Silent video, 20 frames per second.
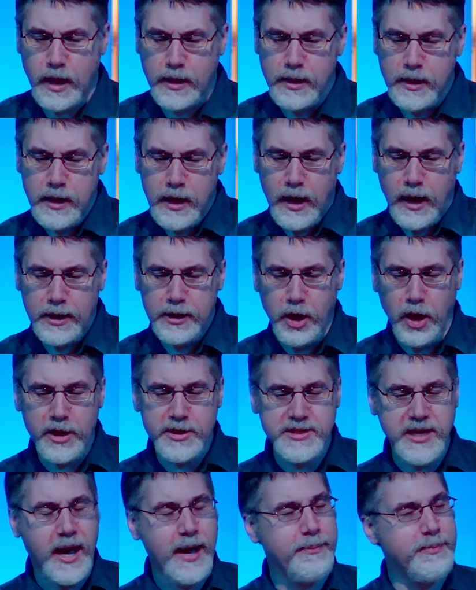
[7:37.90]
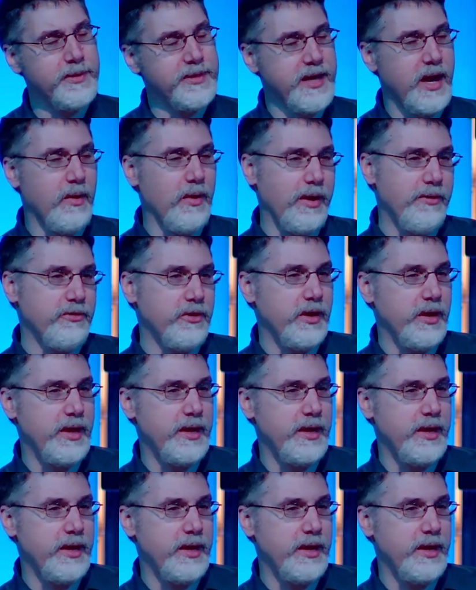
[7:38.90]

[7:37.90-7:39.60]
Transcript: A lot has happened, however, in